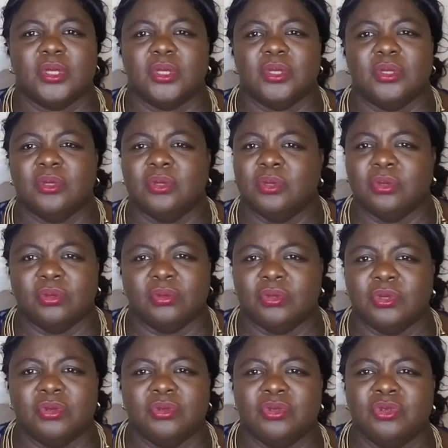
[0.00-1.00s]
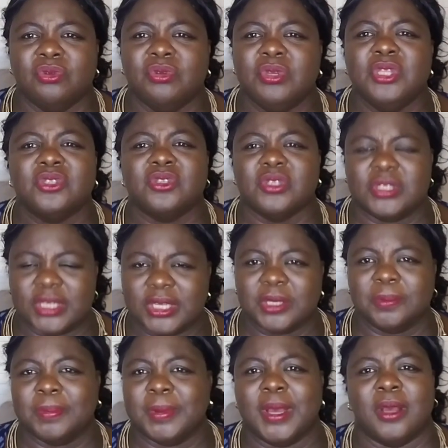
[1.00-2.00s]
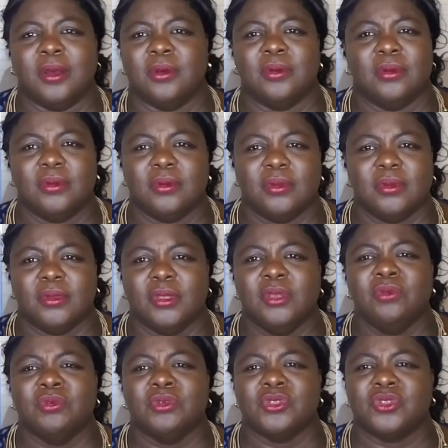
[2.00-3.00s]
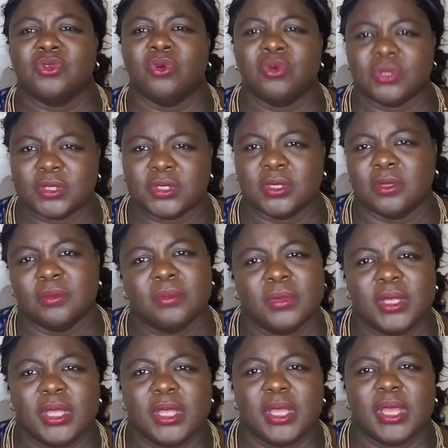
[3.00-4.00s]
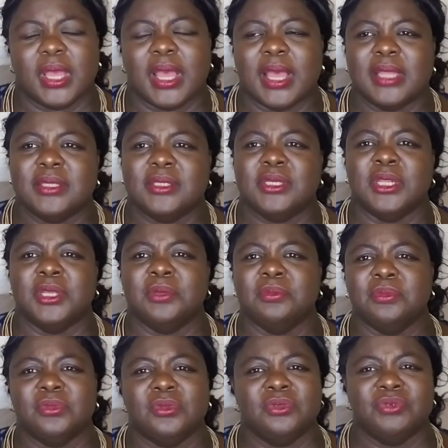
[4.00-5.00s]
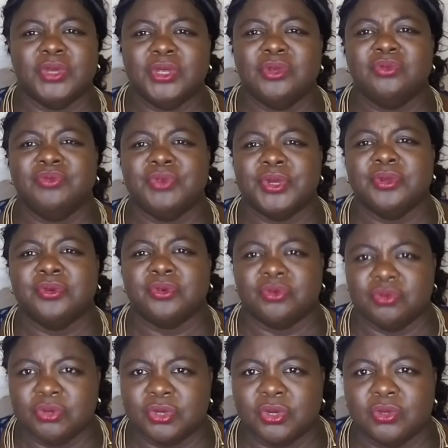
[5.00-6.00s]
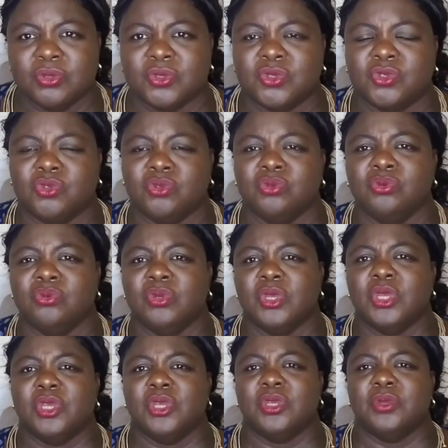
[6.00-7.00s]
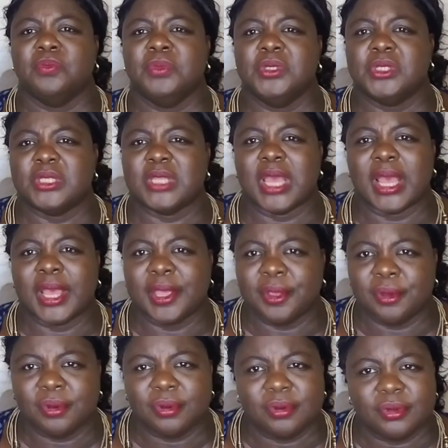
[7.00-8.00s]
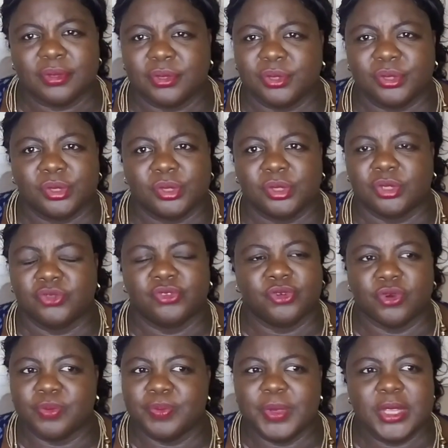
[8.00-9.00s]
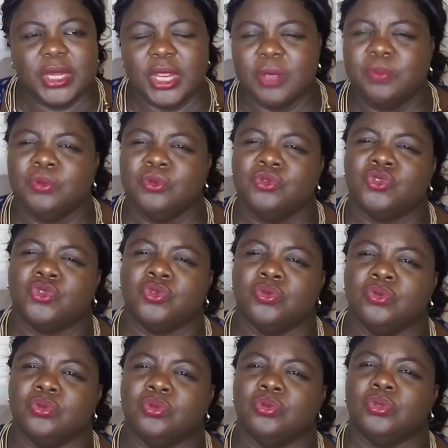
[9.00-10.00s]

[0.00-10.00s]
You need to take a bow. It was awesome. And real kudos to Mr. Ayo for being able to,